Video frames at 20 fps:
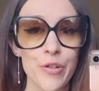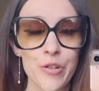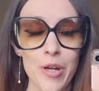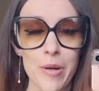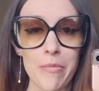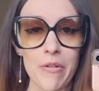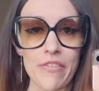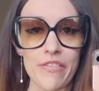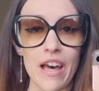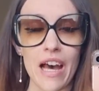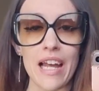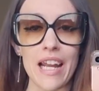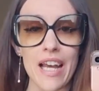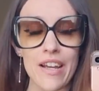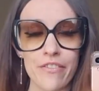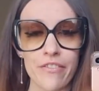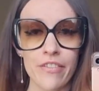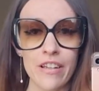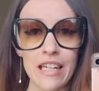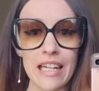On top of that,
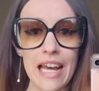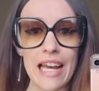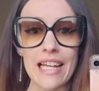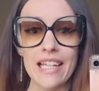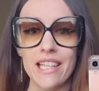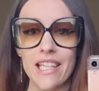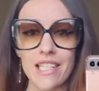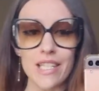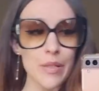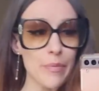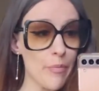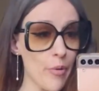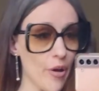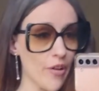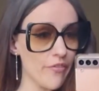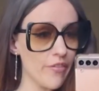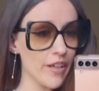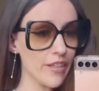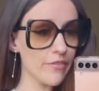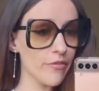I feel like this is
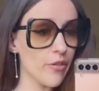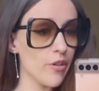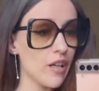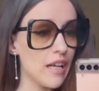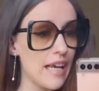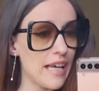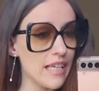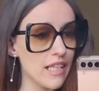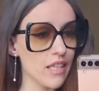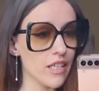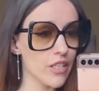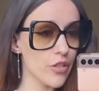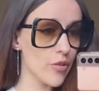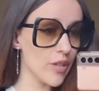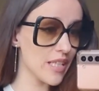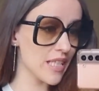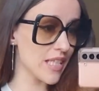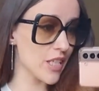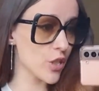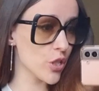perfect for like the
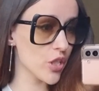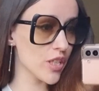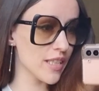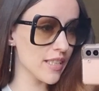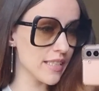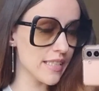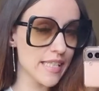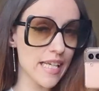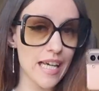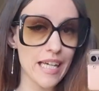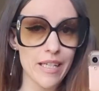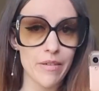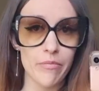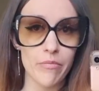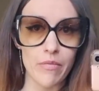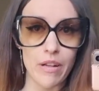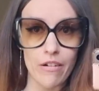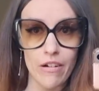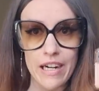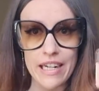transitional time
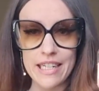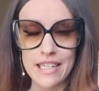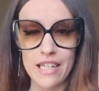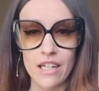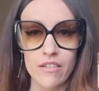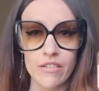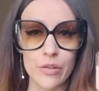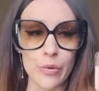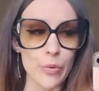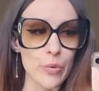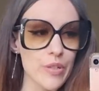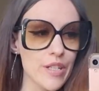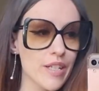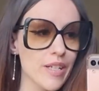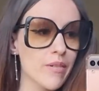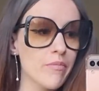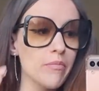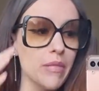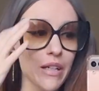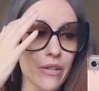right now in
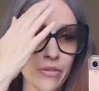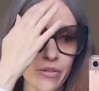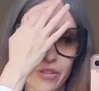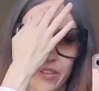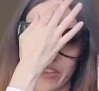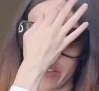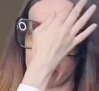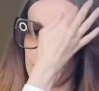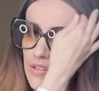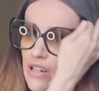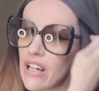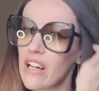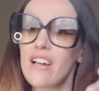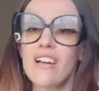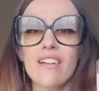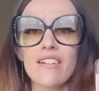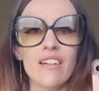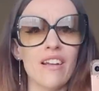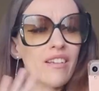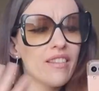autumn, but also
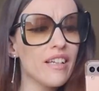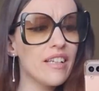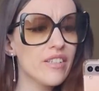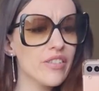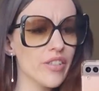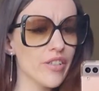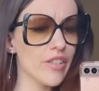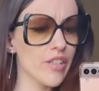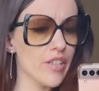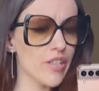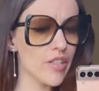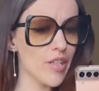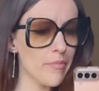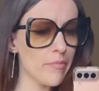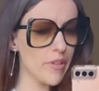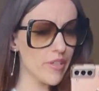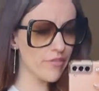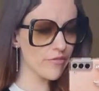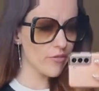nothing is gonna stop us